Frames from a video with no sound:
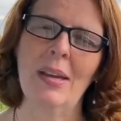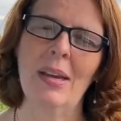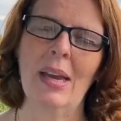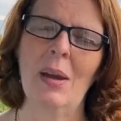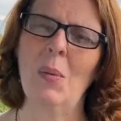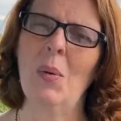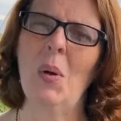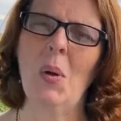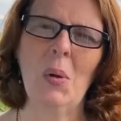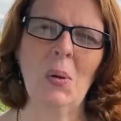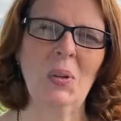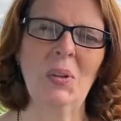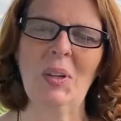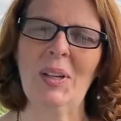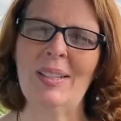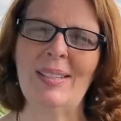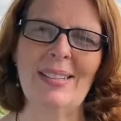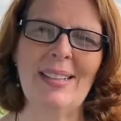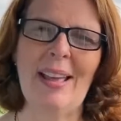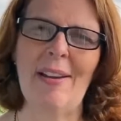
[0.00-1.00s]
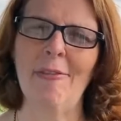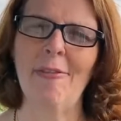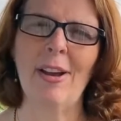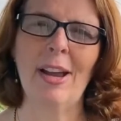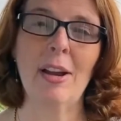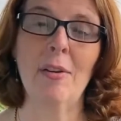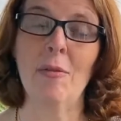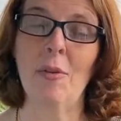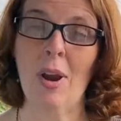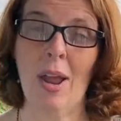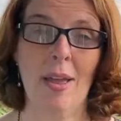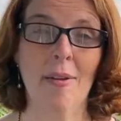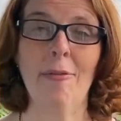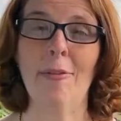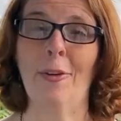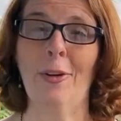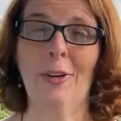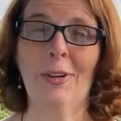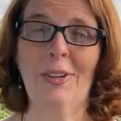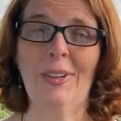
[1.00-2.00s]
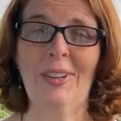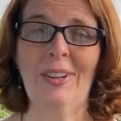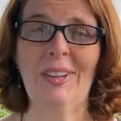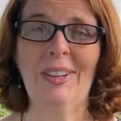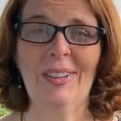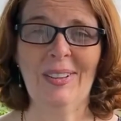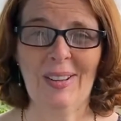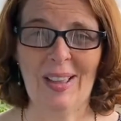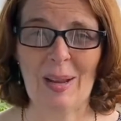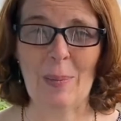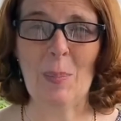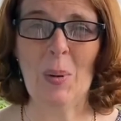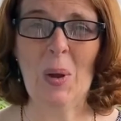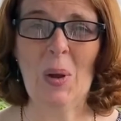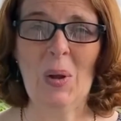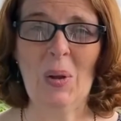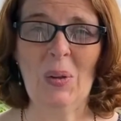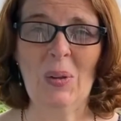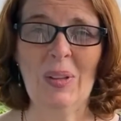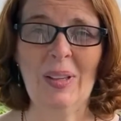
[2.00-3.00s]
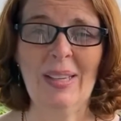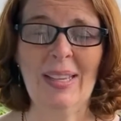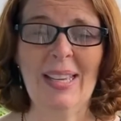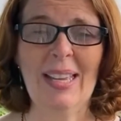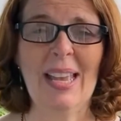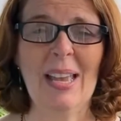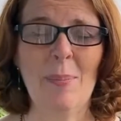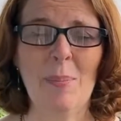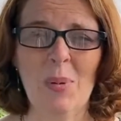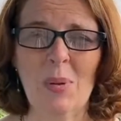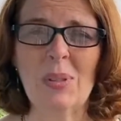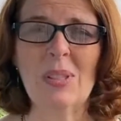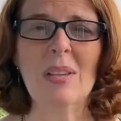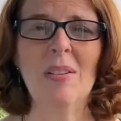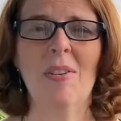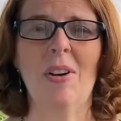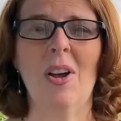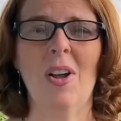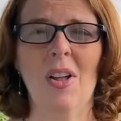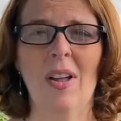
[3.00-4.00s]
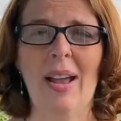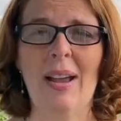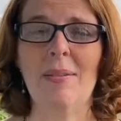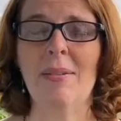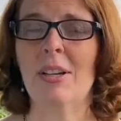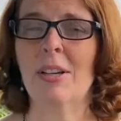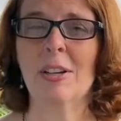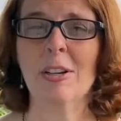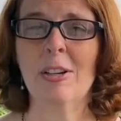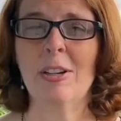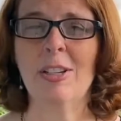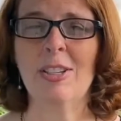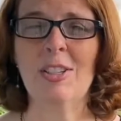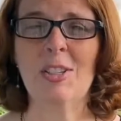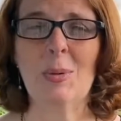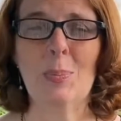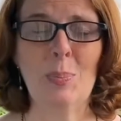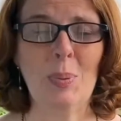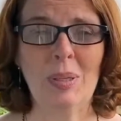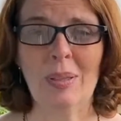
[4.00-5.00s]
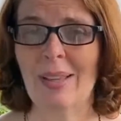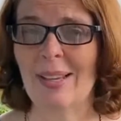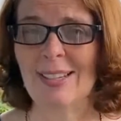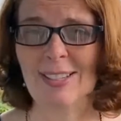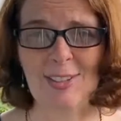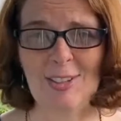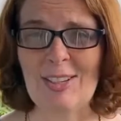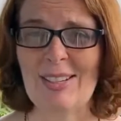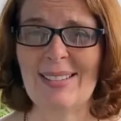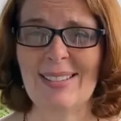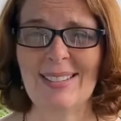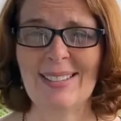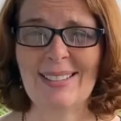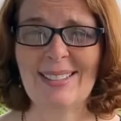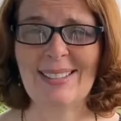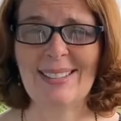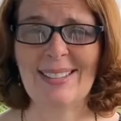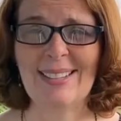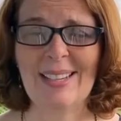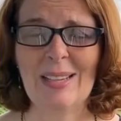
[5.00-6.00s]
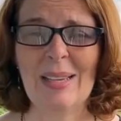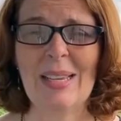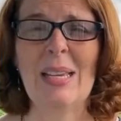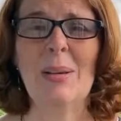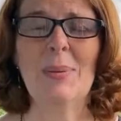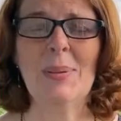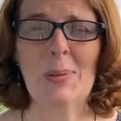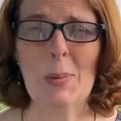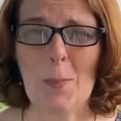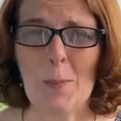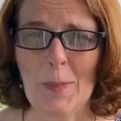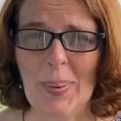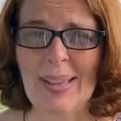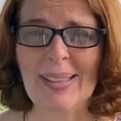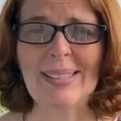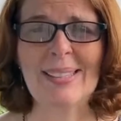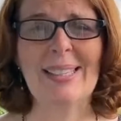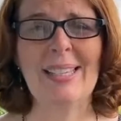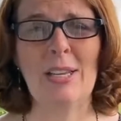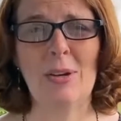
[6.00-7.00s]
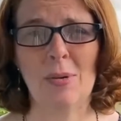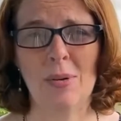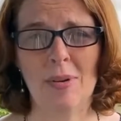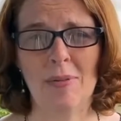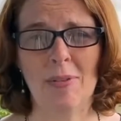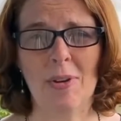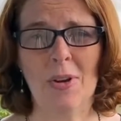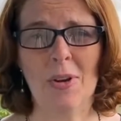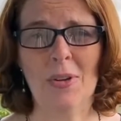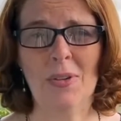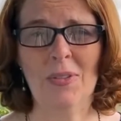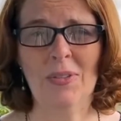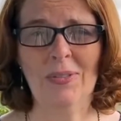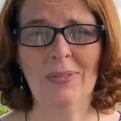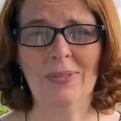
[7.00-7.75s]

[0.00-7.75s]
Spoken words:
and we'll hold on to that fire forever like Paul. Most of all, I would encourage you, be like Jesus. He was the best leader of all.